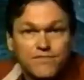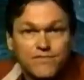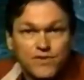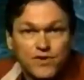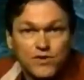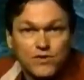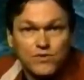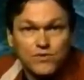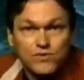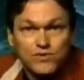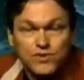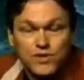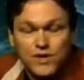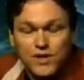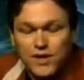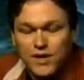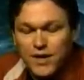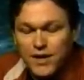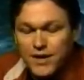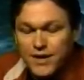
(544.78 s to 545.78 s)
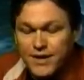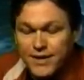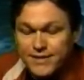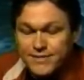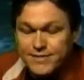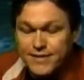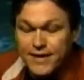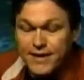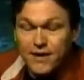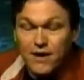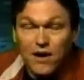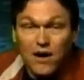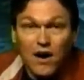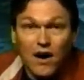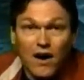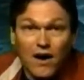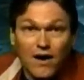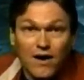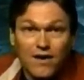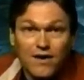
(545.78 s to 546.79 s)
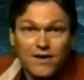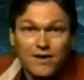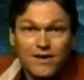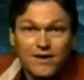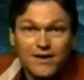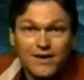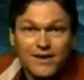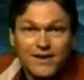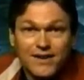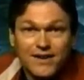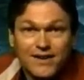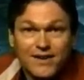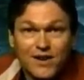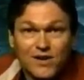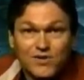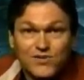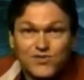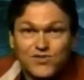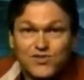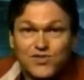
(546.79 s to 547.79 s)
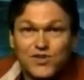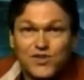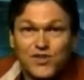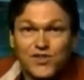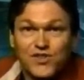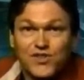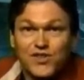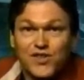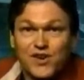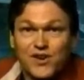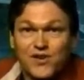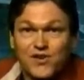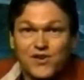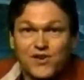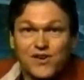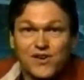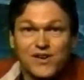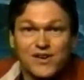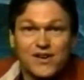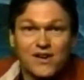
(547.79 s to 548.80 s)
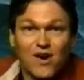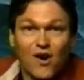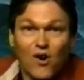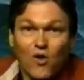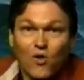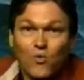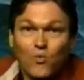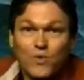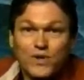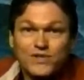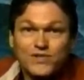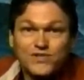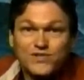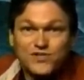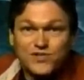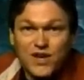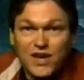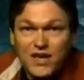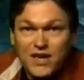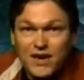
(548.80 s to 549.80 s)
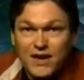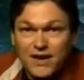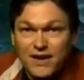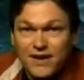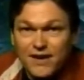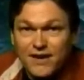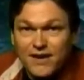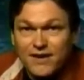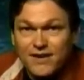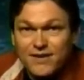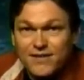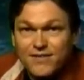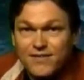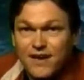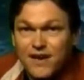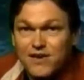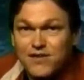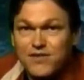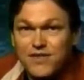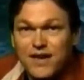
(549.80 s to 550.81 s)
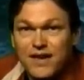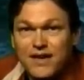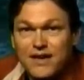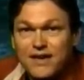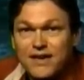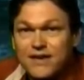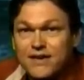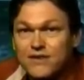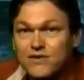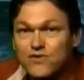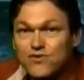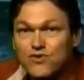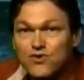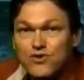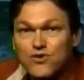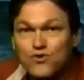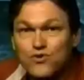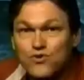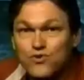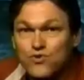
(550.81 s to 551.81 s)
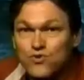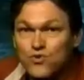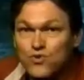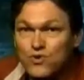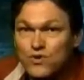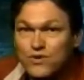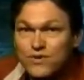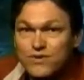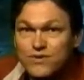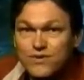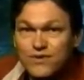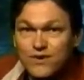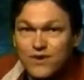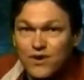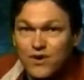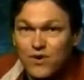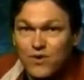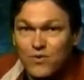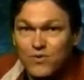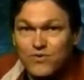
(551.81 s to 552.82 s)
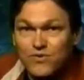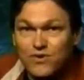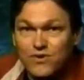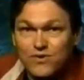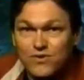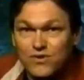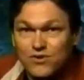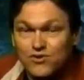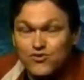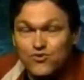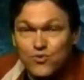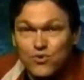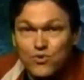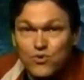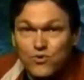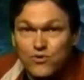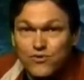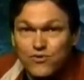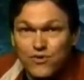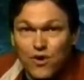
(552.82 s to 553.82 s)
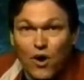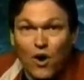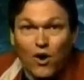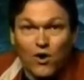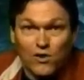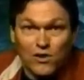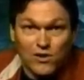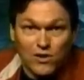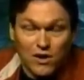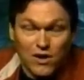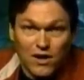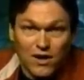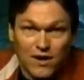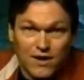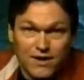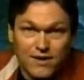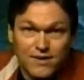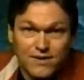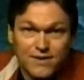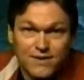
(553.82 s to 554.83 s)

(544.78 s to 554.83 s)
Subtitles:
views. Because they are, because they're always saying that they knew, the truth all along.